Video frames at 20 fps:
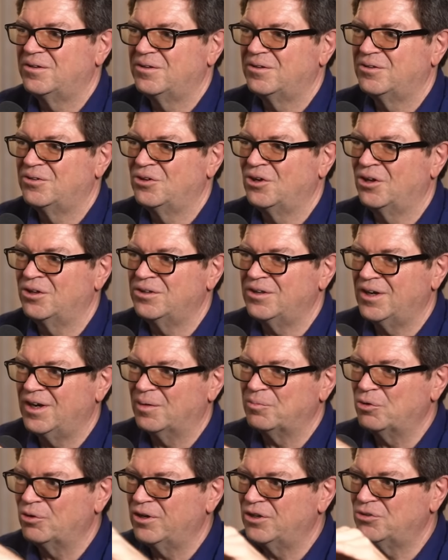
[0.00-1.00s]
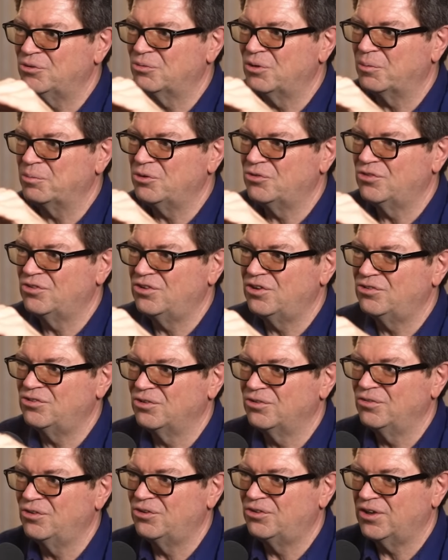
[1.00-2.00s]
not elaborate a
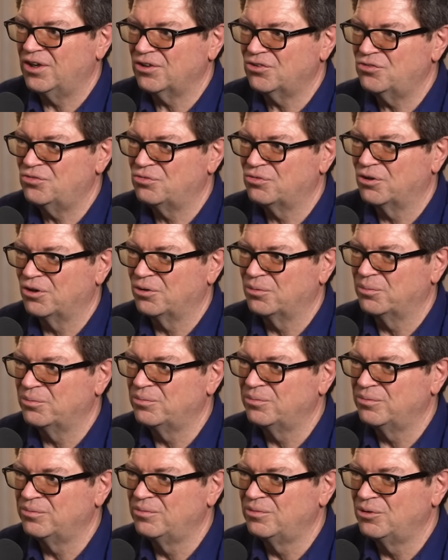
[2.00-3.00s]
representation of the text from